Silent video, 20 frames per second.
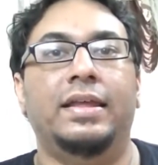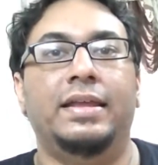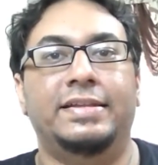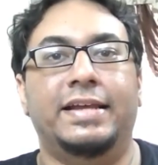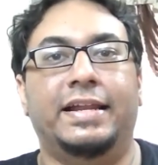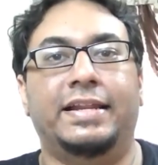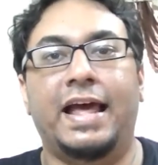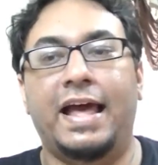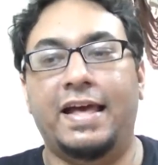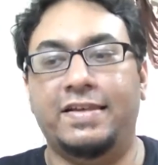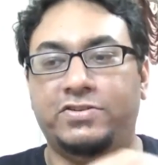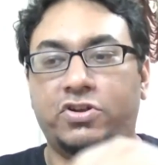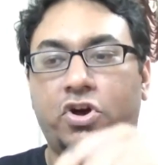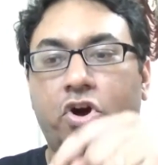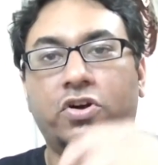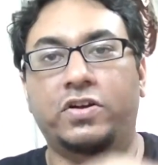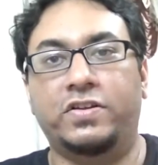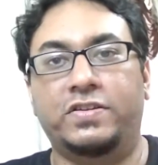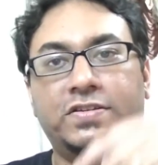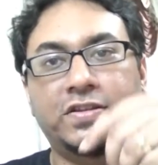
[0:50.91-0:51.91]
that has
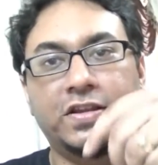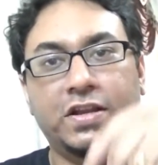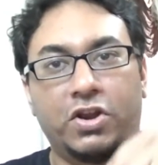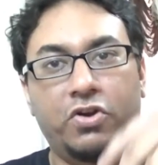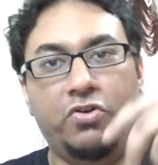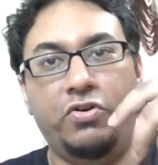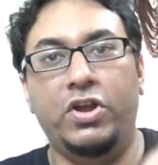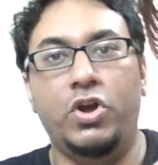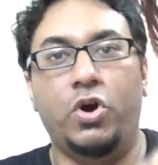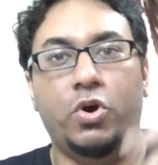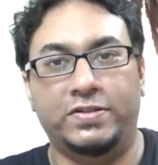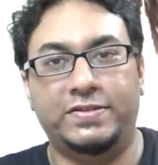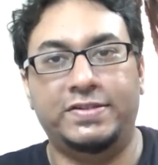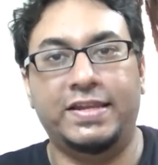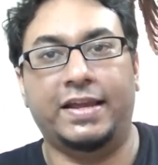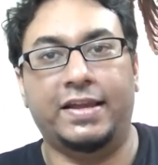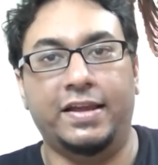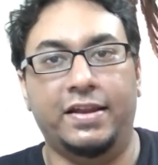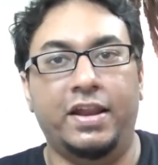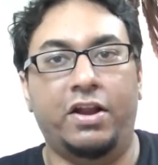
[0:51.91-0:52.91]
auxiliary or
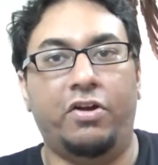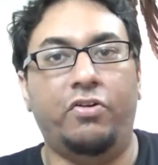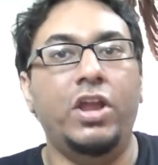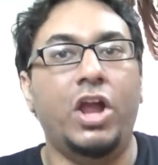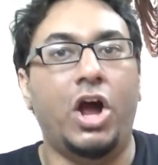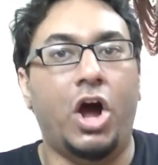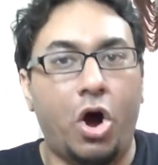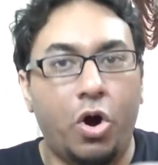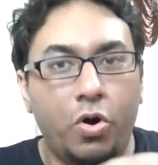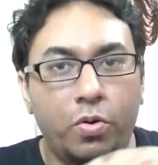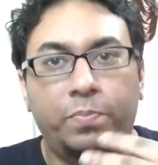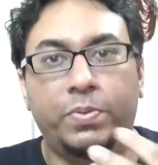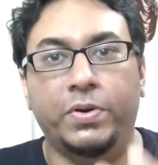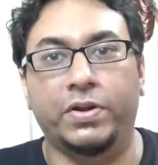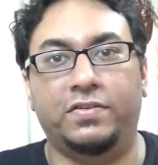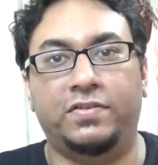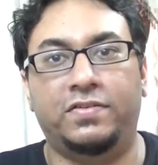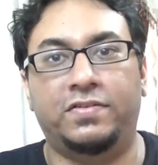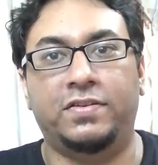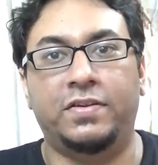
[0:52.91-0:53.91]
secondary
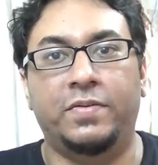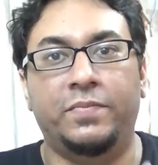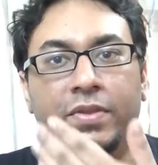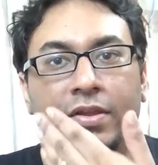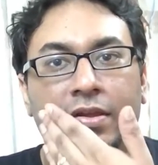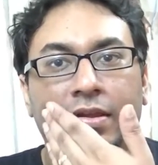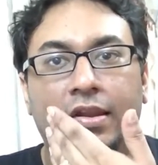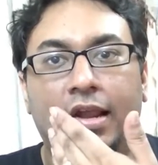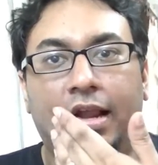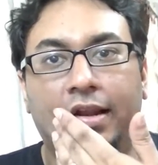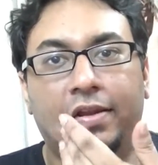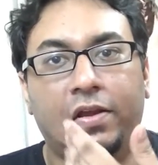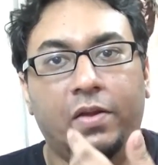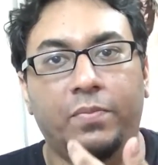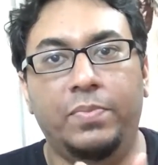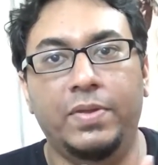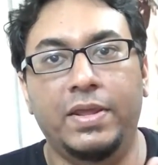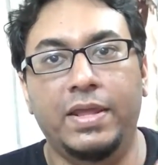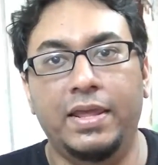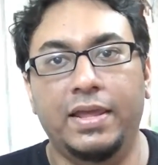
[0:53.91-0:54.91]
outputs that could
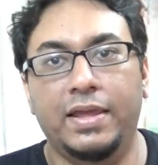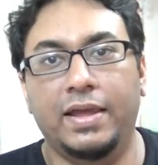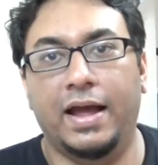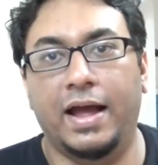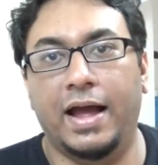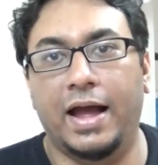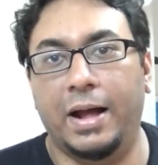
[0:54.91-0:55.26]
be...